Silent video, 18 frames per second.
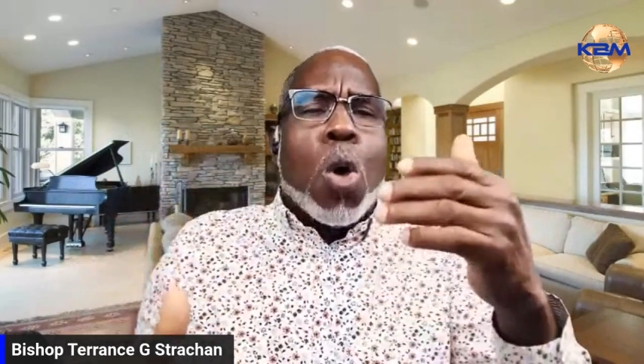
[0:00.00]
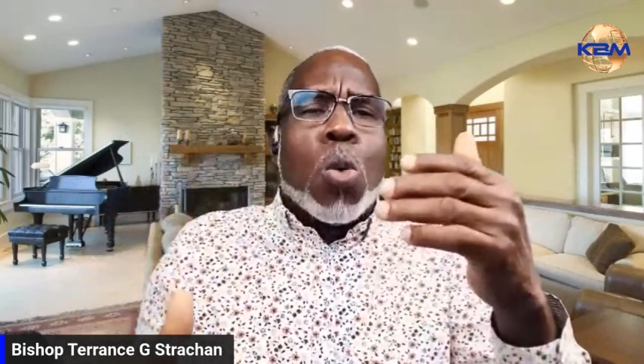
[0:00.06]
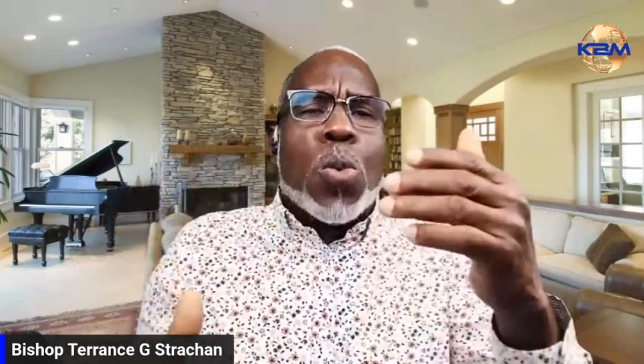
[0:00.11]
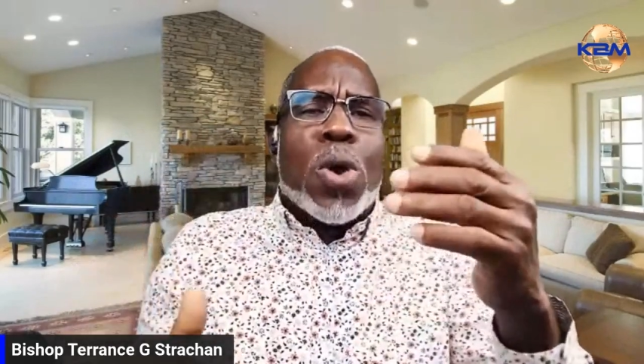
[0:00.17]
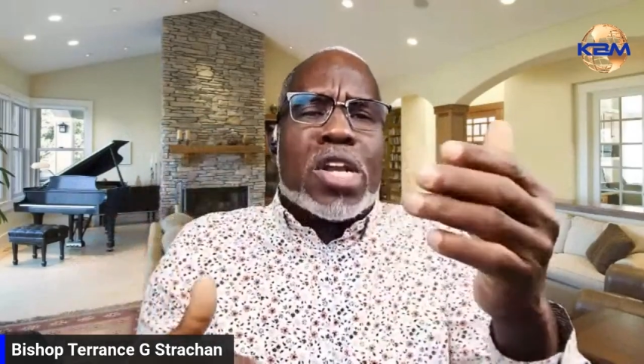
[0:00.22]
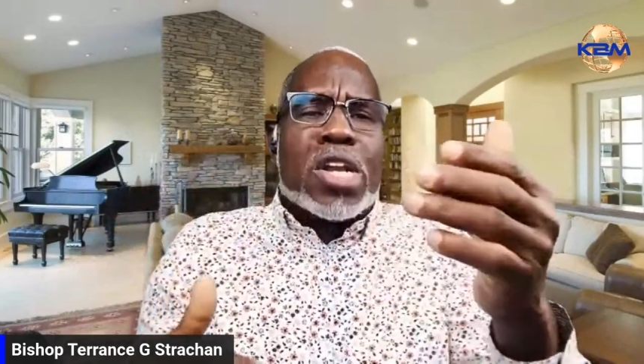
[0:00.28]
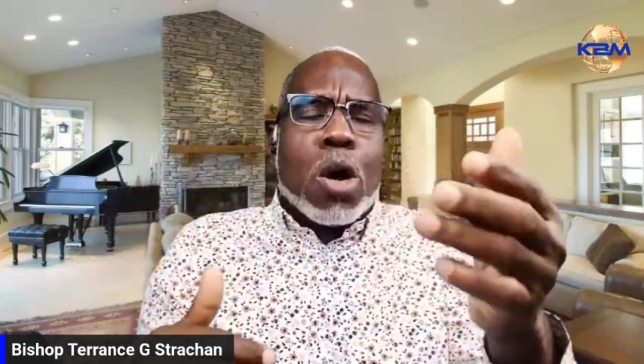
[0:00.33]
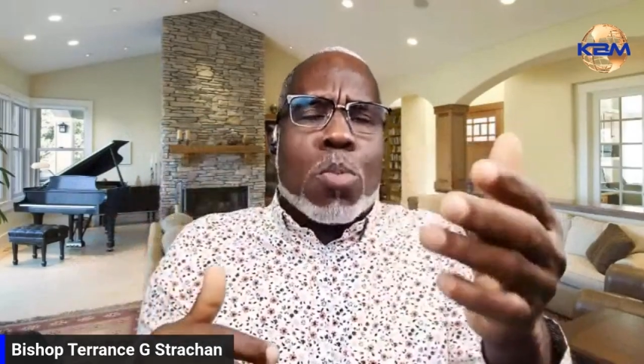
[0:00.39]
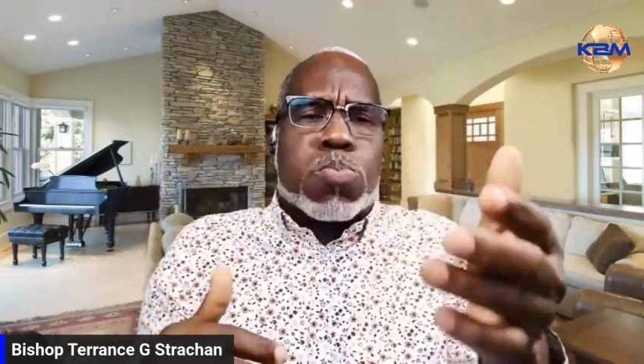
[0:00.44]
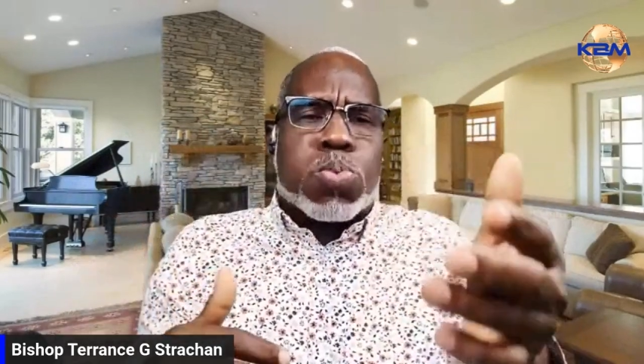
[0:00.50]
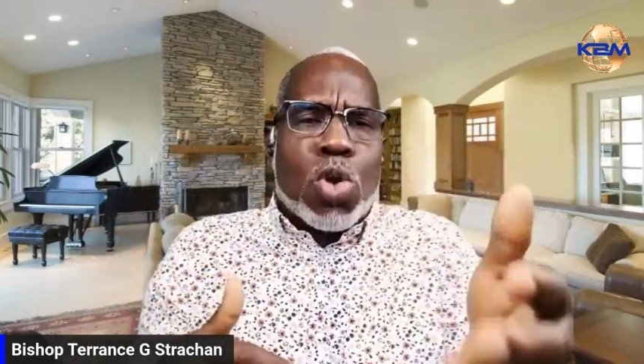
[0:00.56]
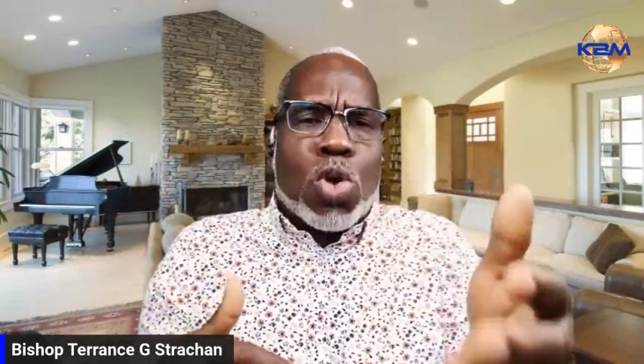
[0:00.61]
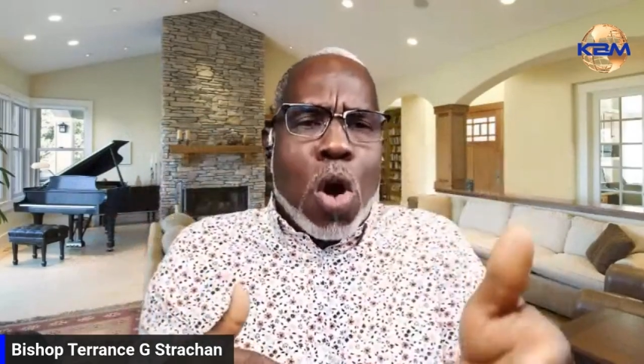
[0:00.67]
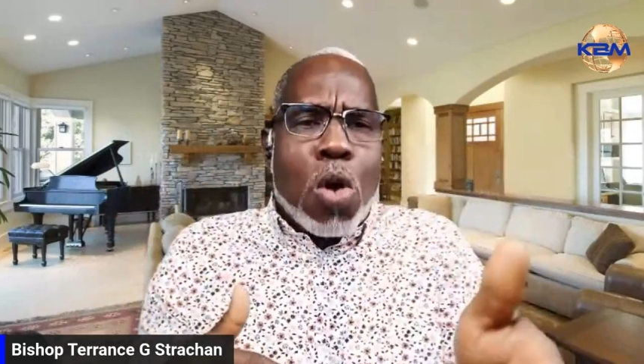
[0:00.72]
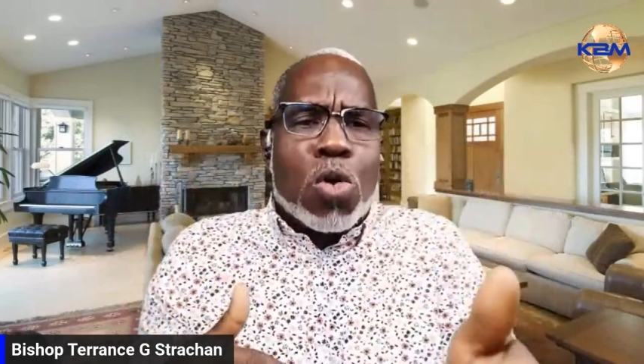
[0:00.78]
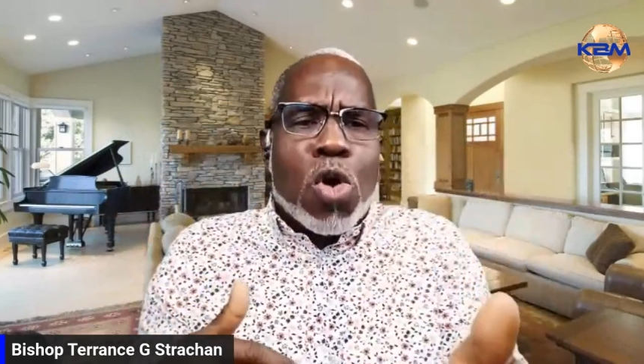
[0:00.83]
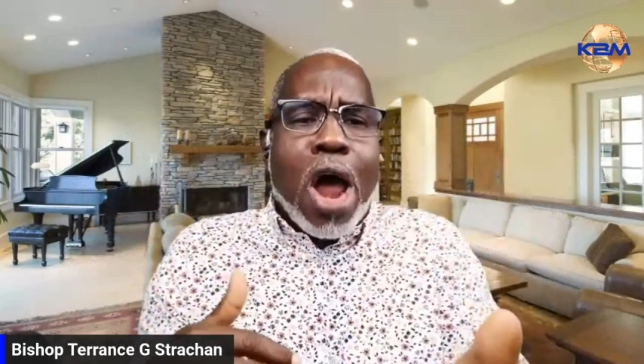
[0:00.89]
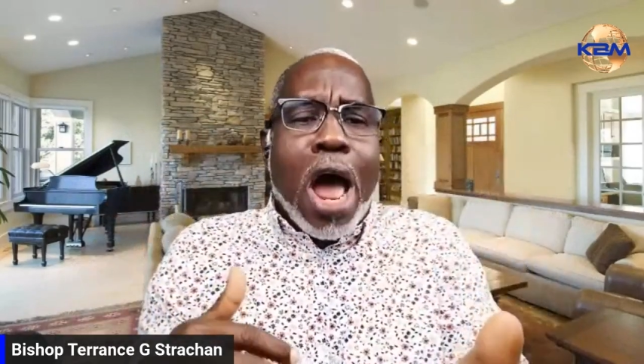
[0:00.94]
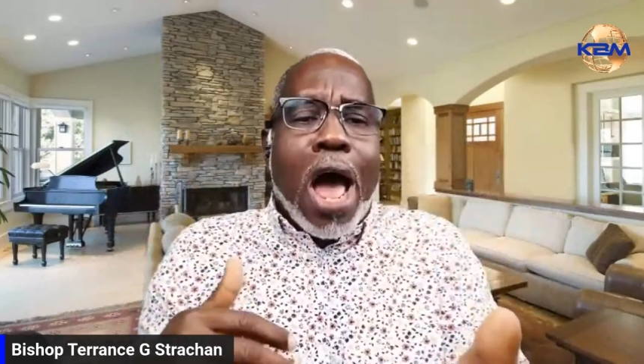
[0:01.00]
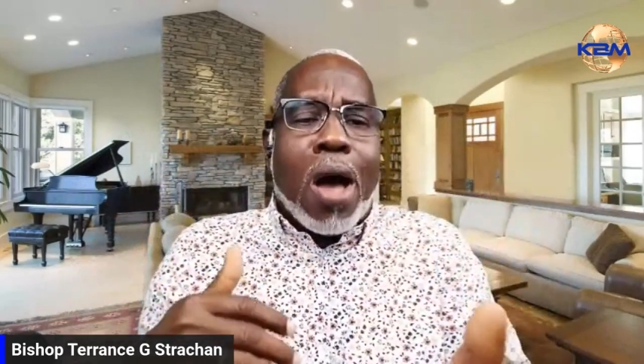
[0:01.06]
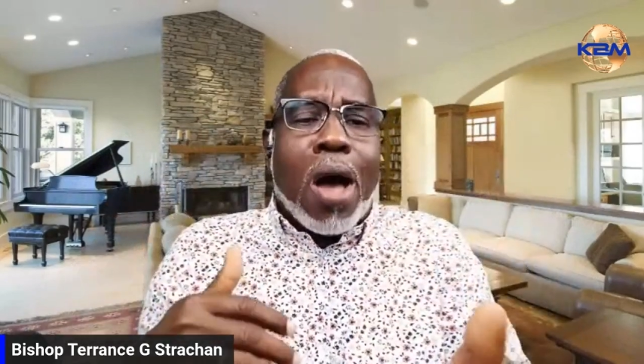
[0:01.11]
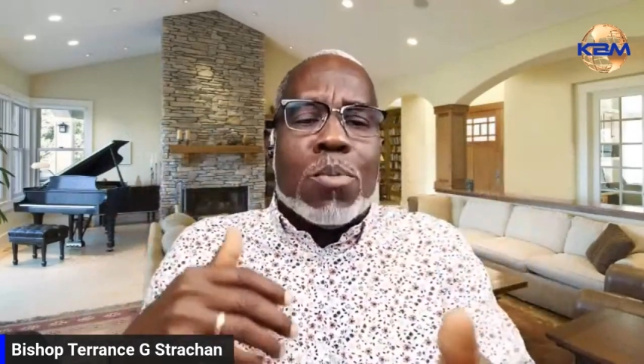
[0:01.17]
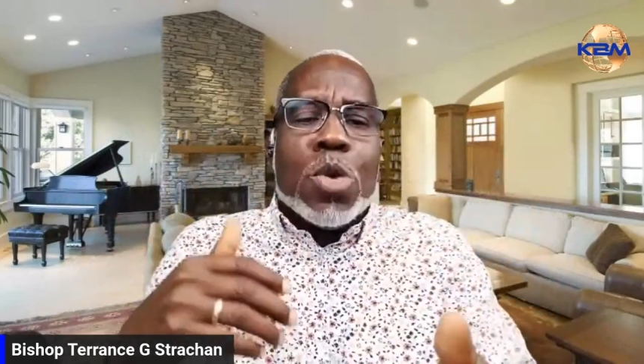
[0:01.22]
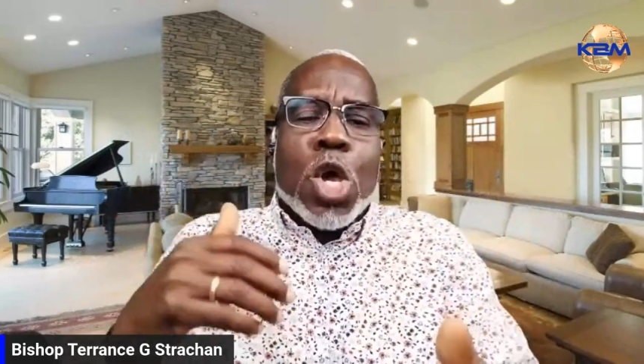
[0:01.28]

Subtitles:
with the program,